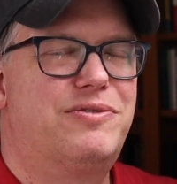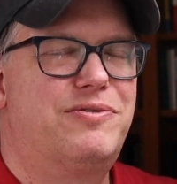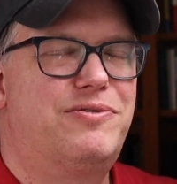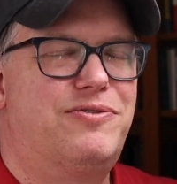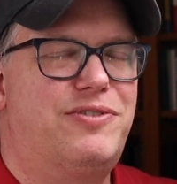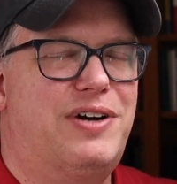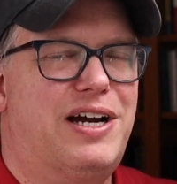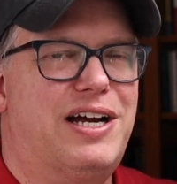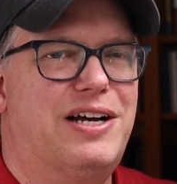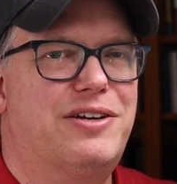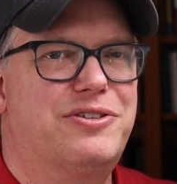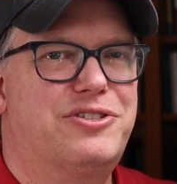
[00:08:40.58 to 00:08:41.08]

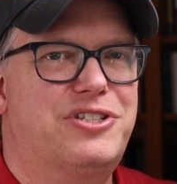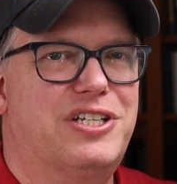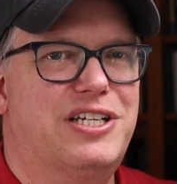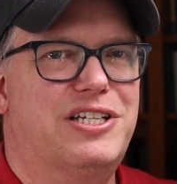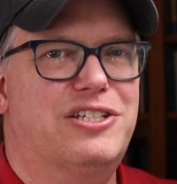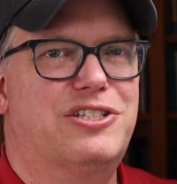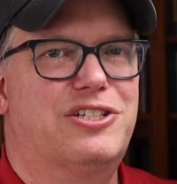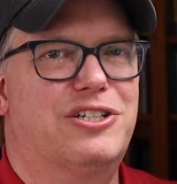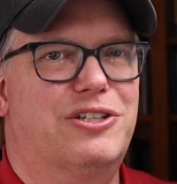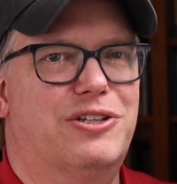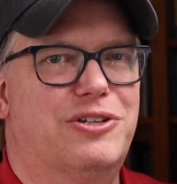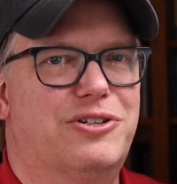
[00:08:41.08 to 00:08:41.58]
file sync
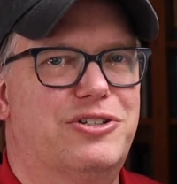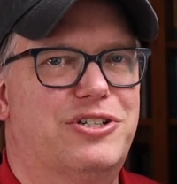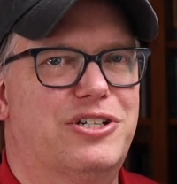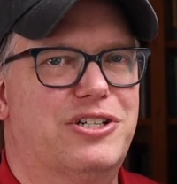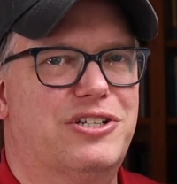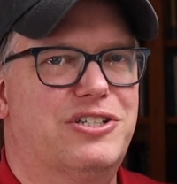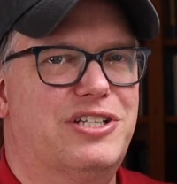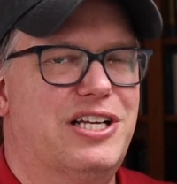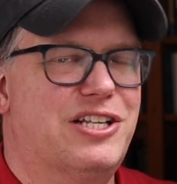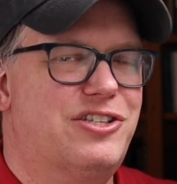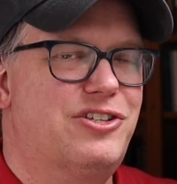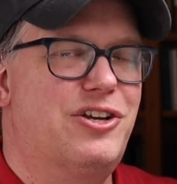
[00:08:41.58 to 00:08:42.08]

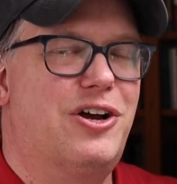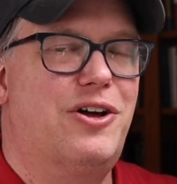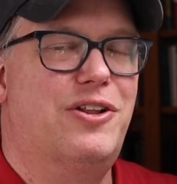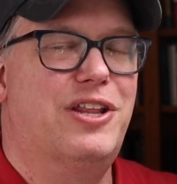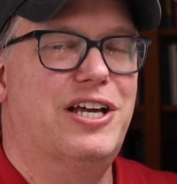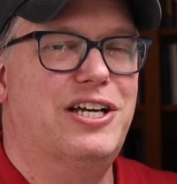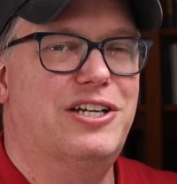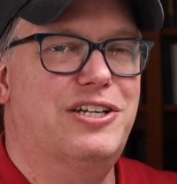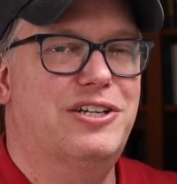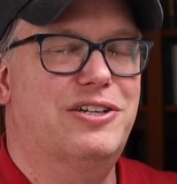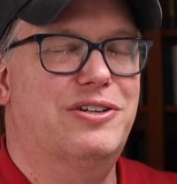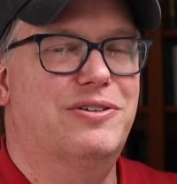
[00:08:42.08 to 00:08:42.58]
solutions. That's all
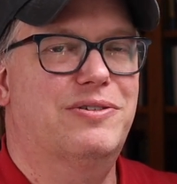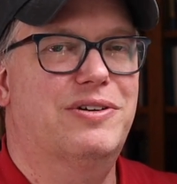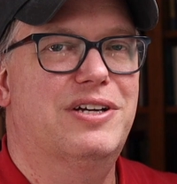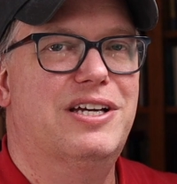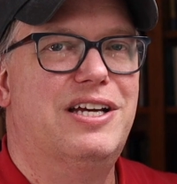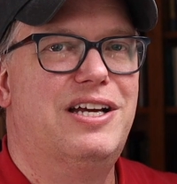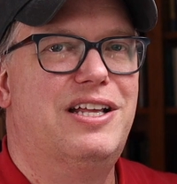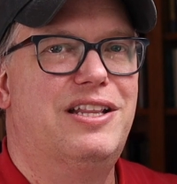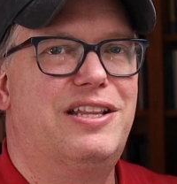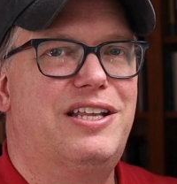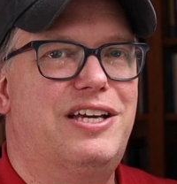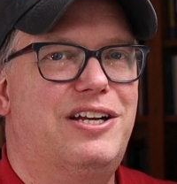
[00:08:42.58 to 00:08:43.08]
they do.
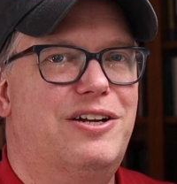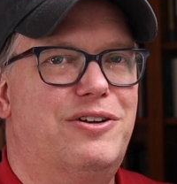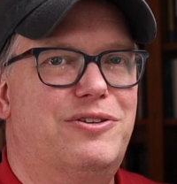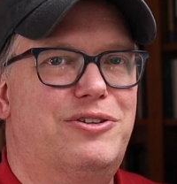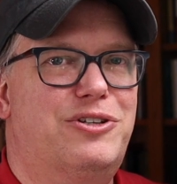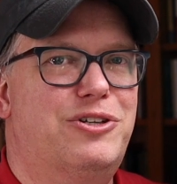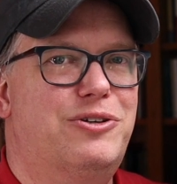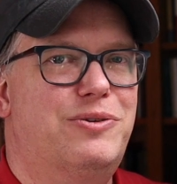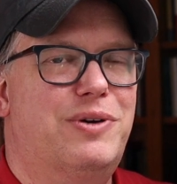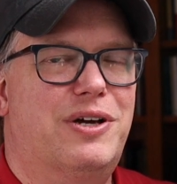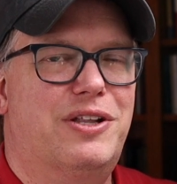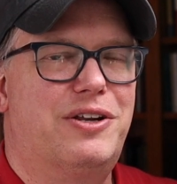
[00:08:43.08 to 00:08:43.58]
They don't
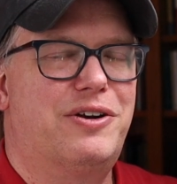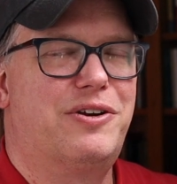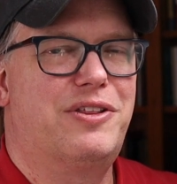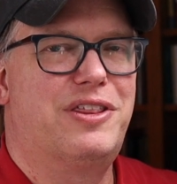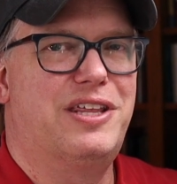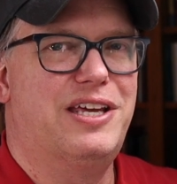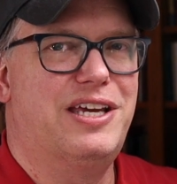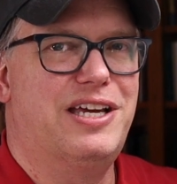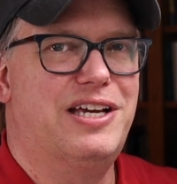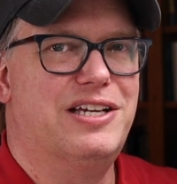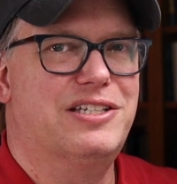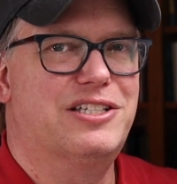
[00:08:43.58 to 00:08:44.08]
do other
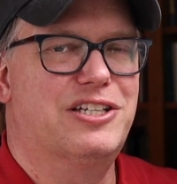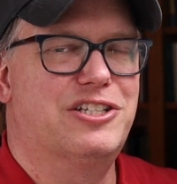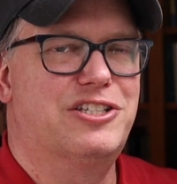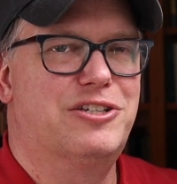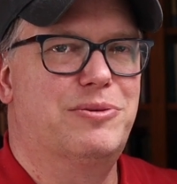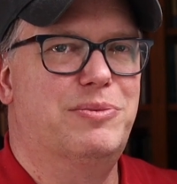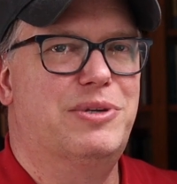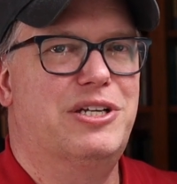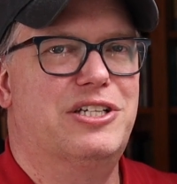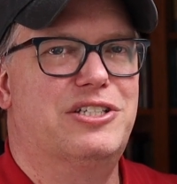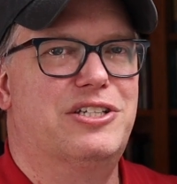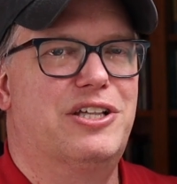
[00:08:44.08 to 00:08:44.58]
things that some
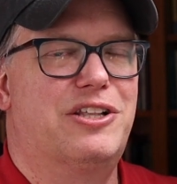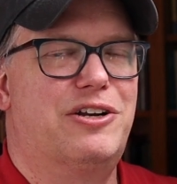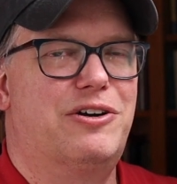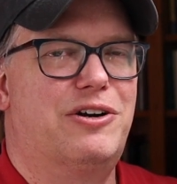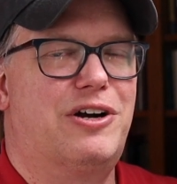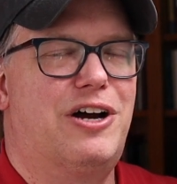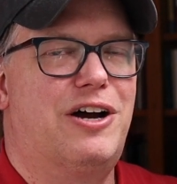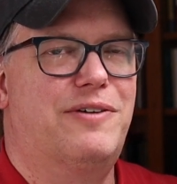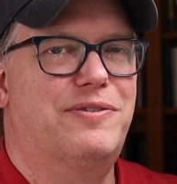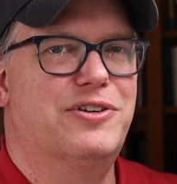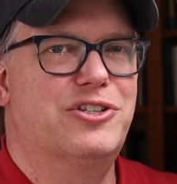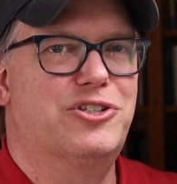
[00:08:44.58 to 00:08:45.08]
of these other
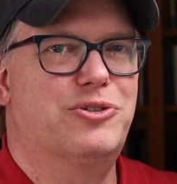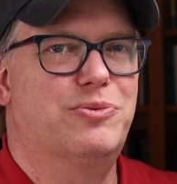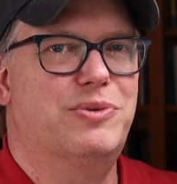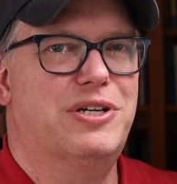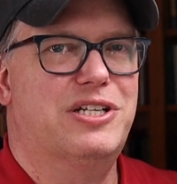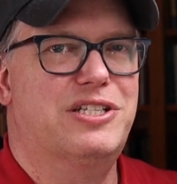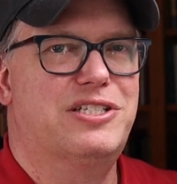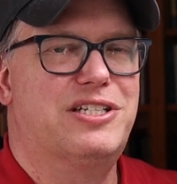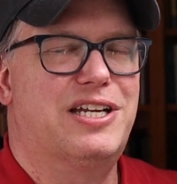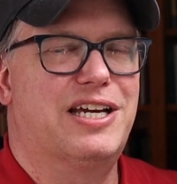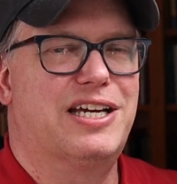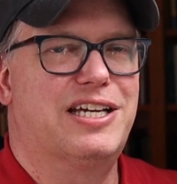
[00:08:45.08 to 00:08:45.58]
Office
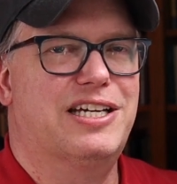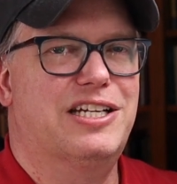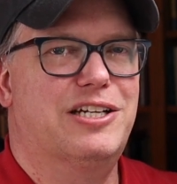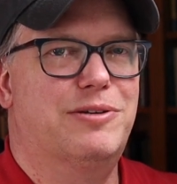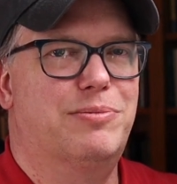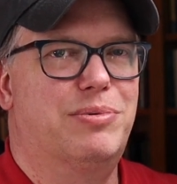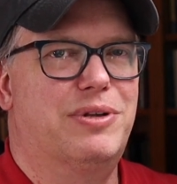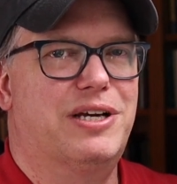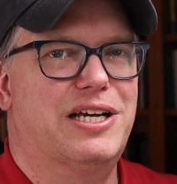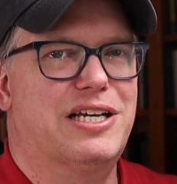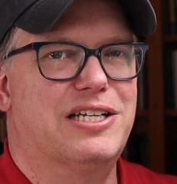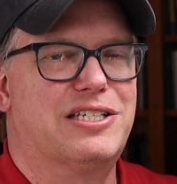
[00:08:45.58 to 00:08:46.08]
suites take into
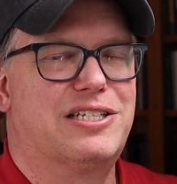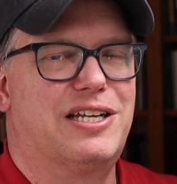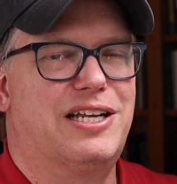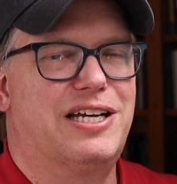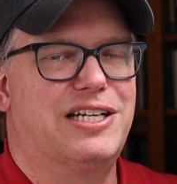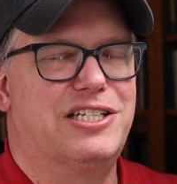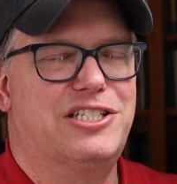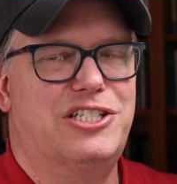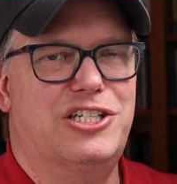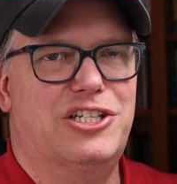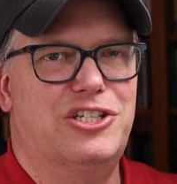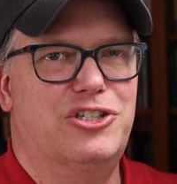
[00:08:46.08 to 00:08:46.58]
place,
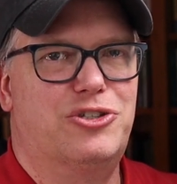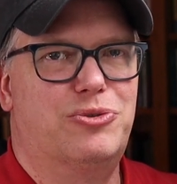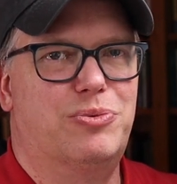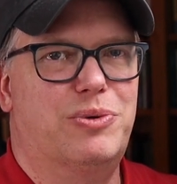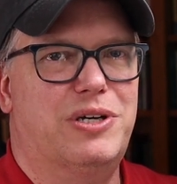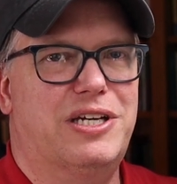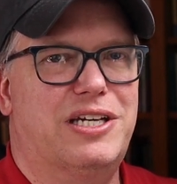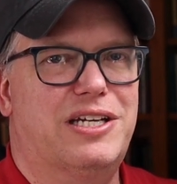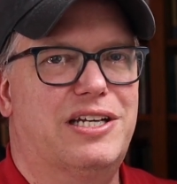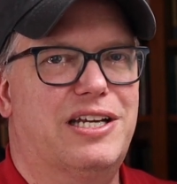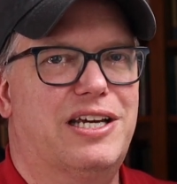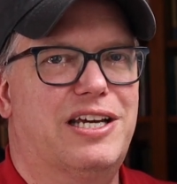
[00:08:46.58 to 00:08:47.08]
like G
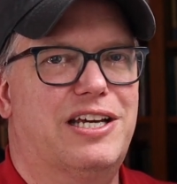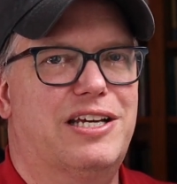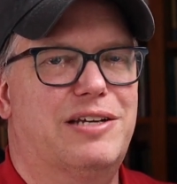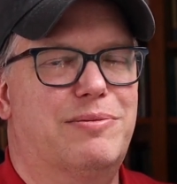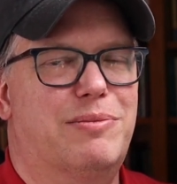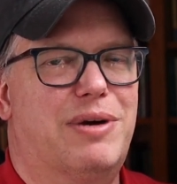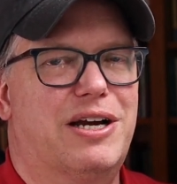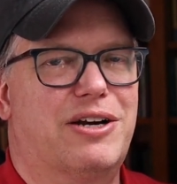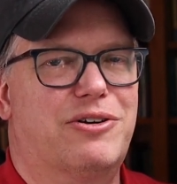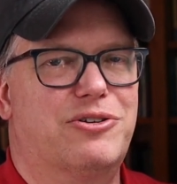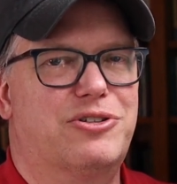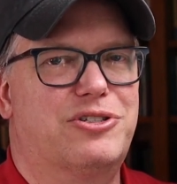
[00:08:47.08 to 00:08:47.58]
Suite and
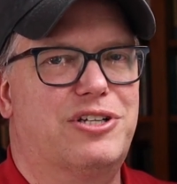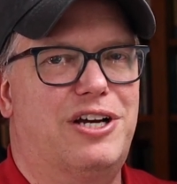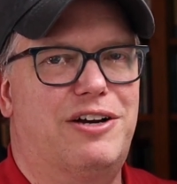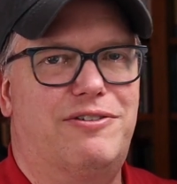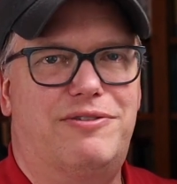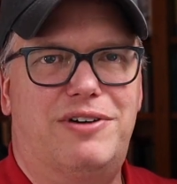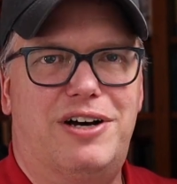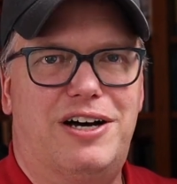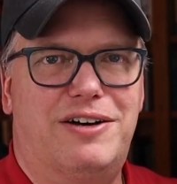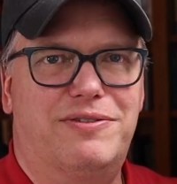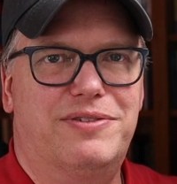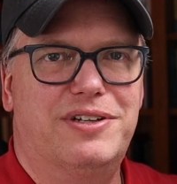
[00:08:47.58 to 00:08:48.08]
Microsoft
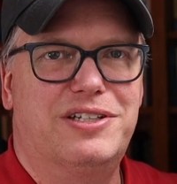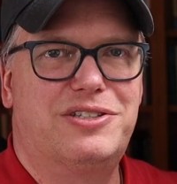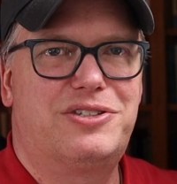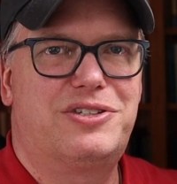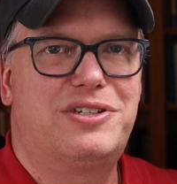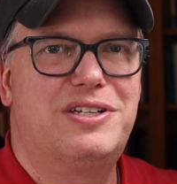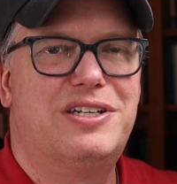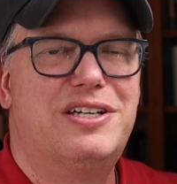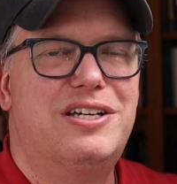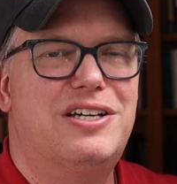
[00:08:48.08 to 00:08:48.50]
Office.